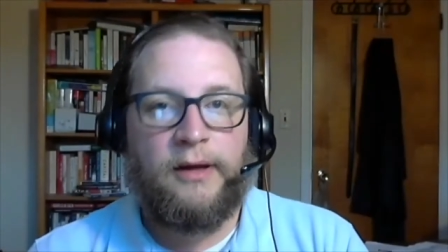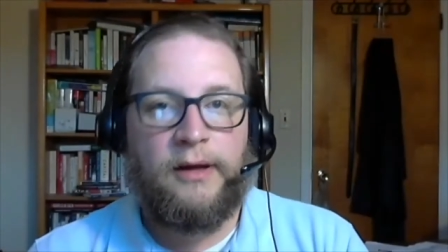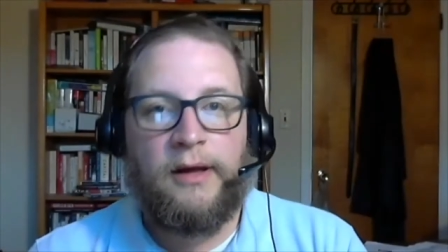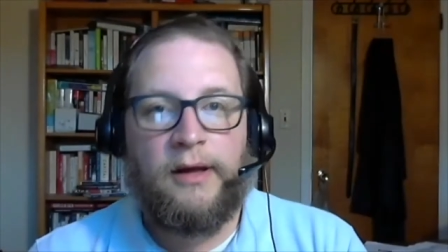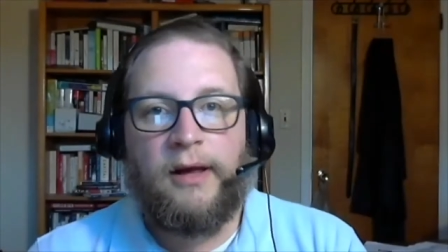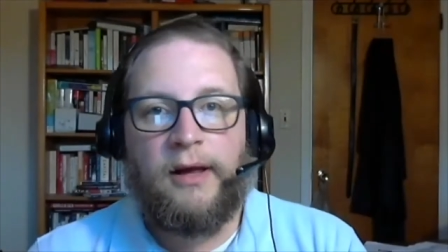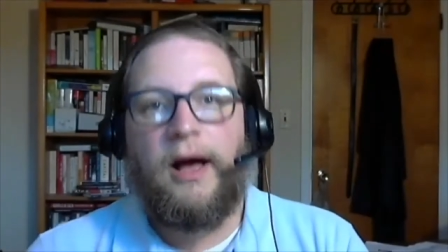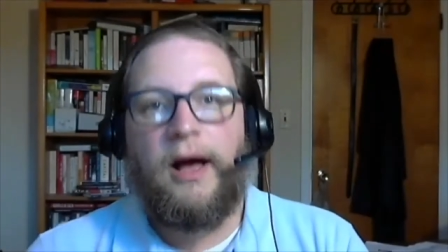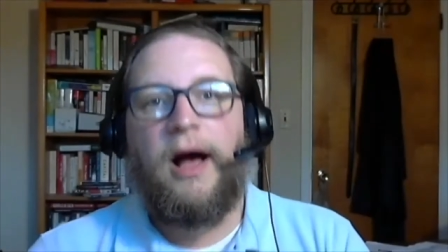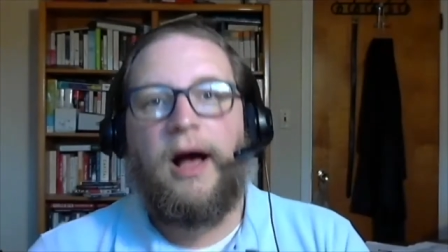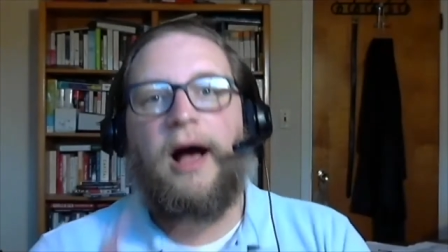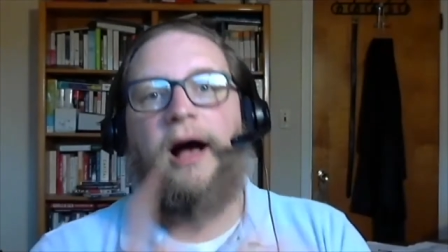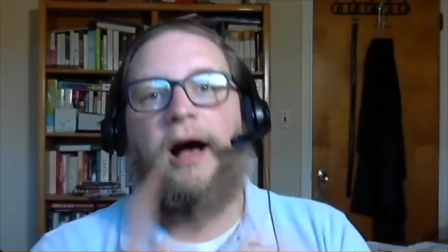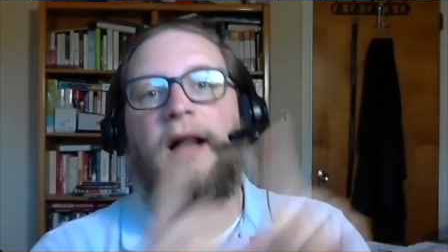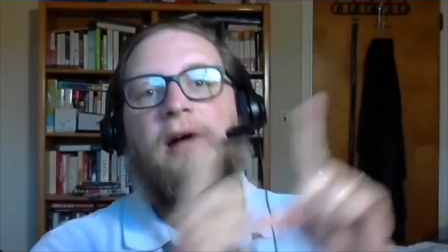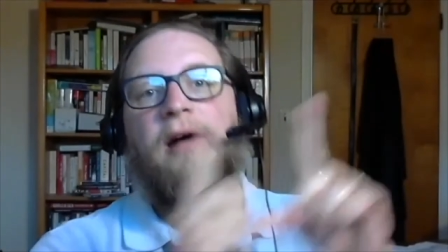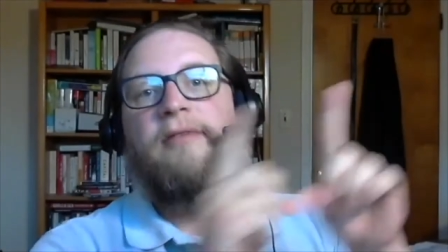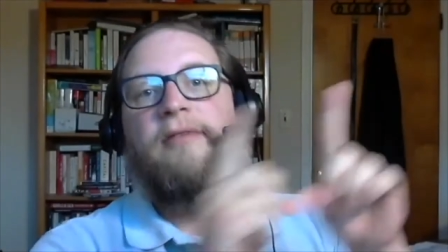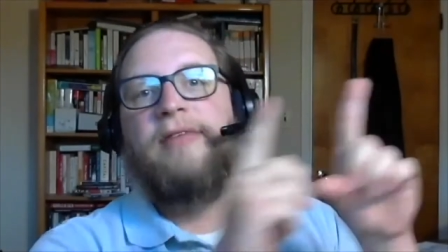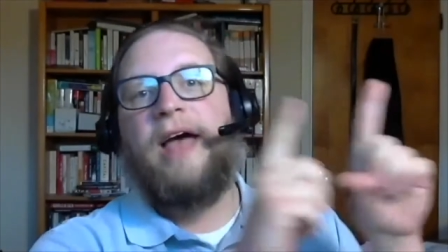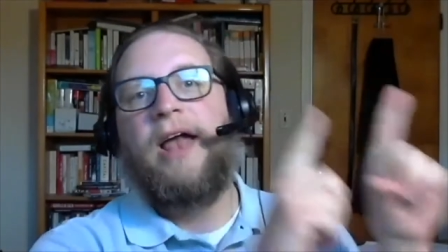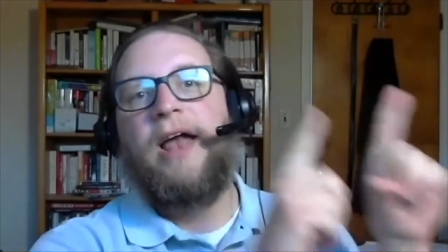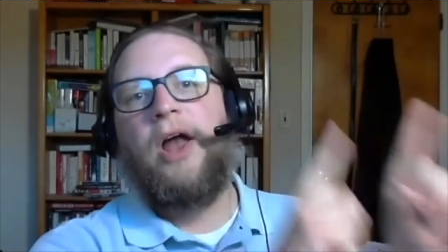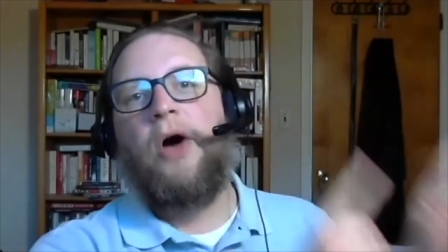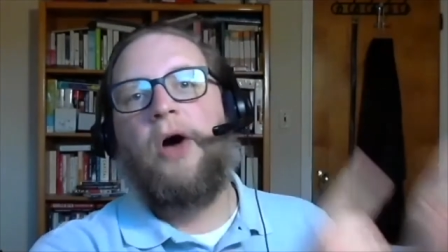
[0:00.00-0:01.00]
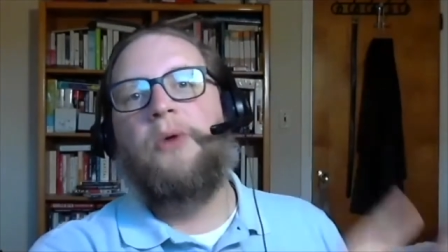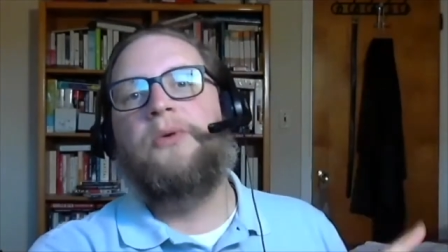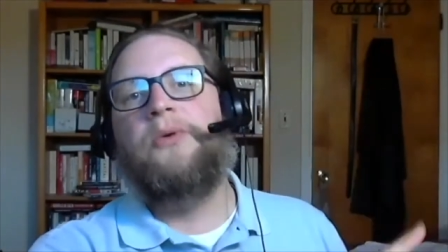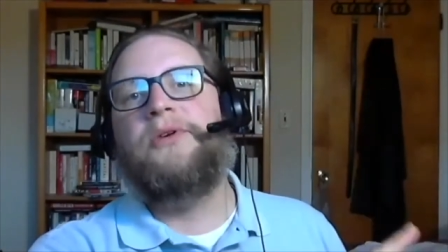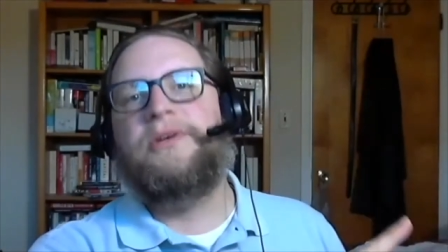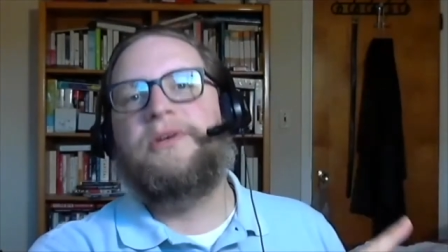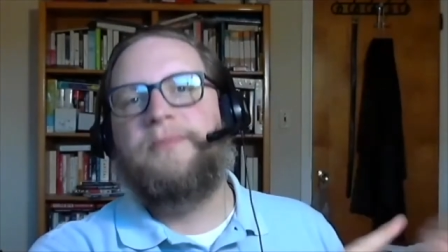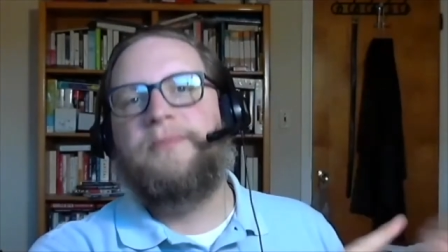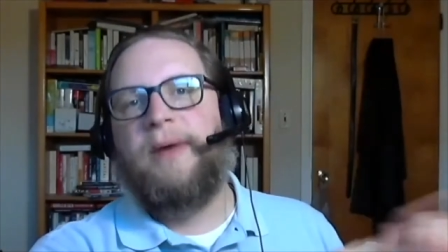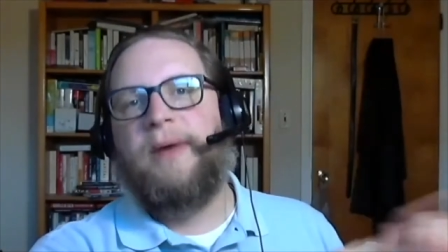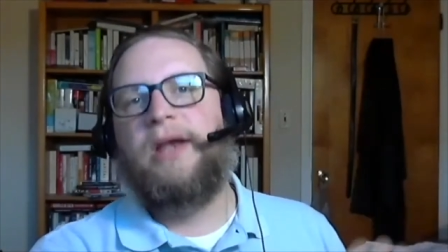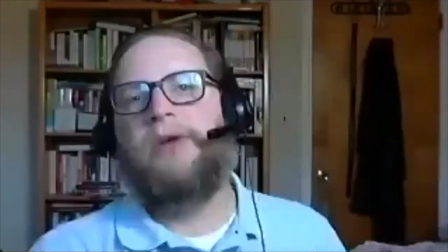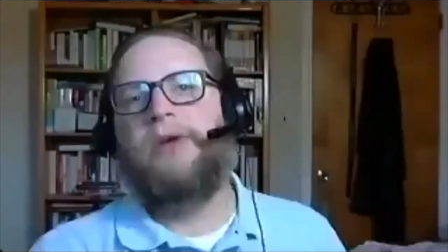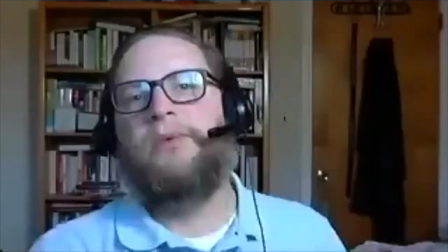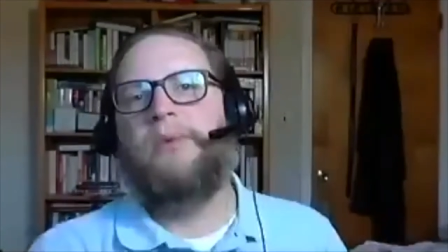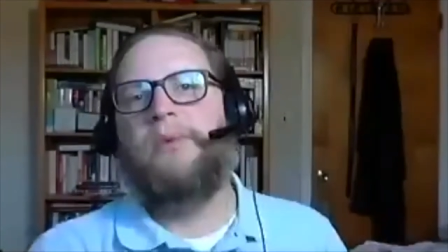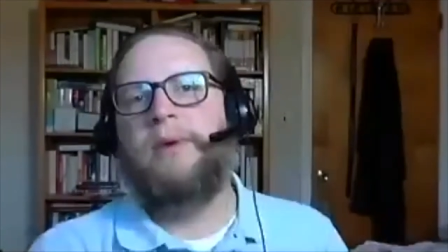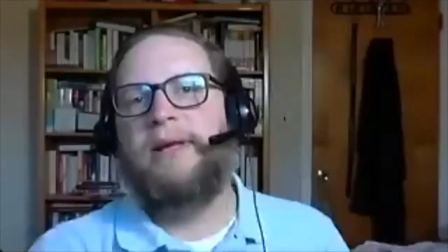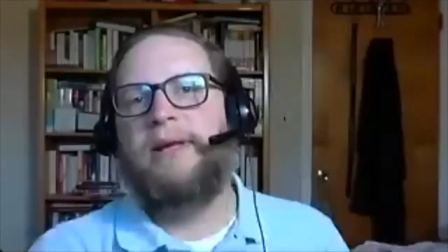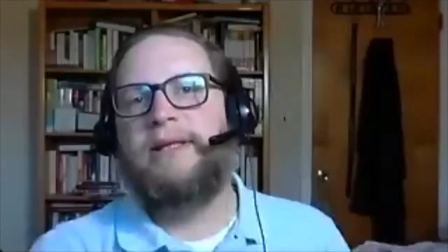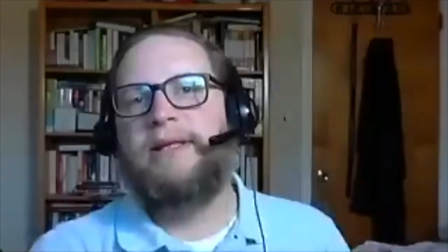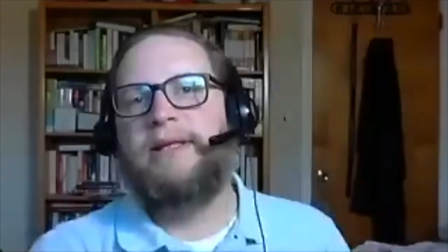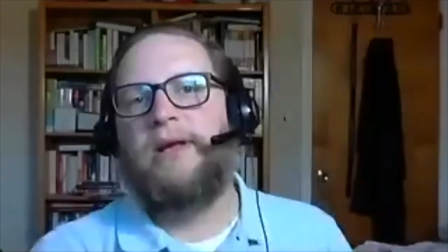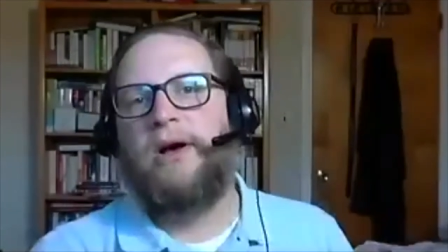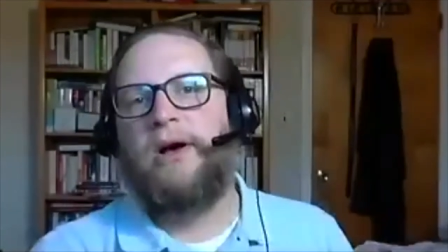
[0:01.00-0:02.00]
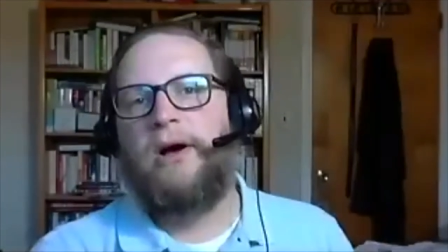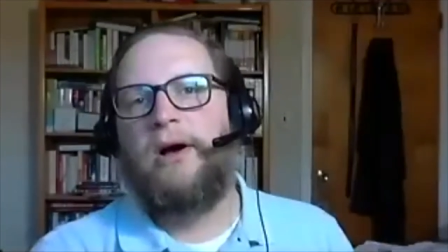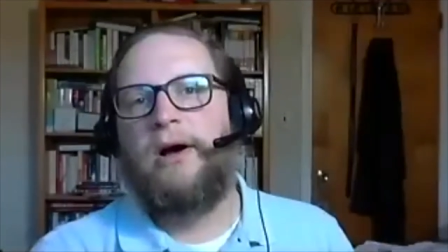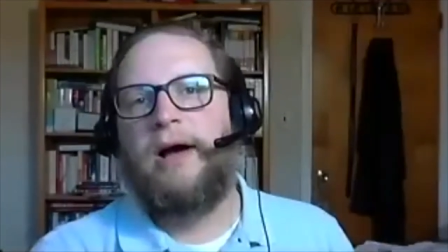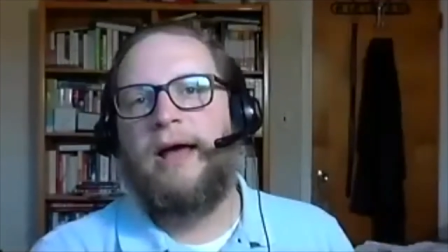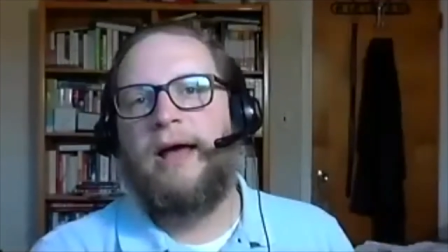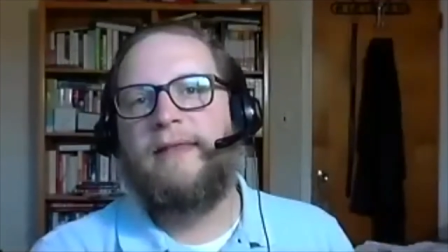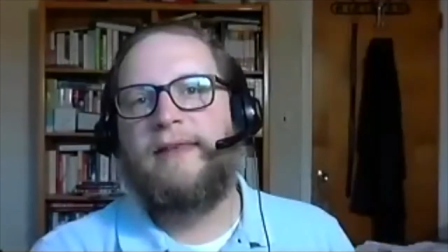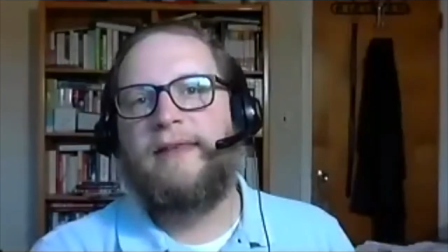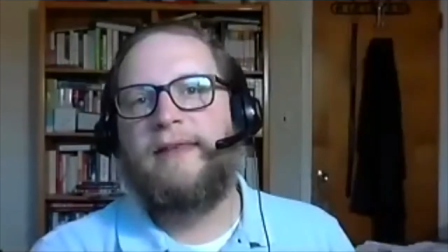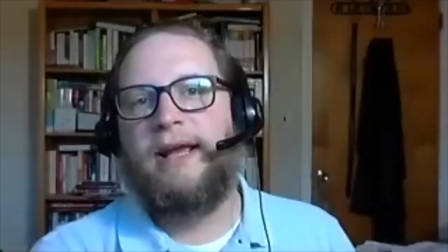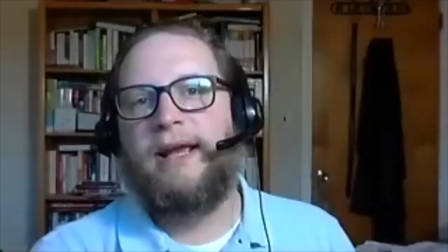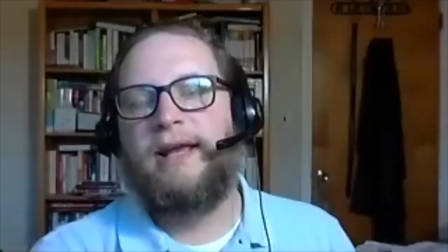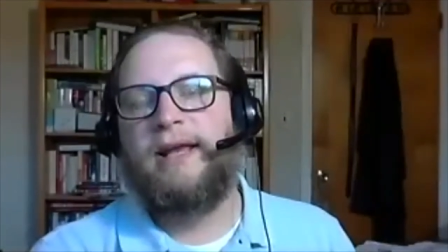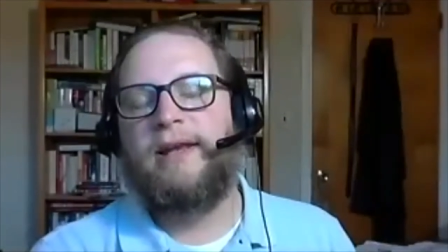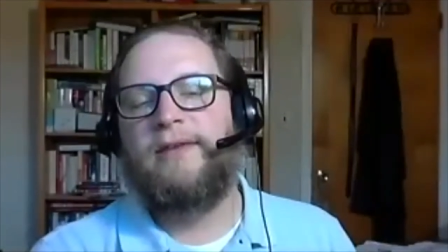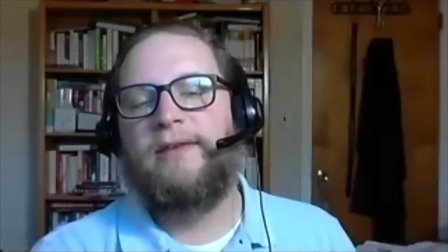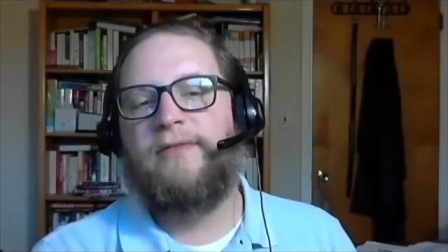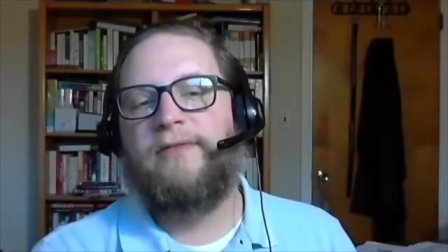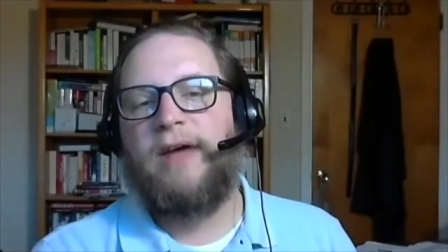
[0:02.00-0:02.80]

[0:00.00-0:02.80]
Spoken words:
of that owner's manual we saw at the end of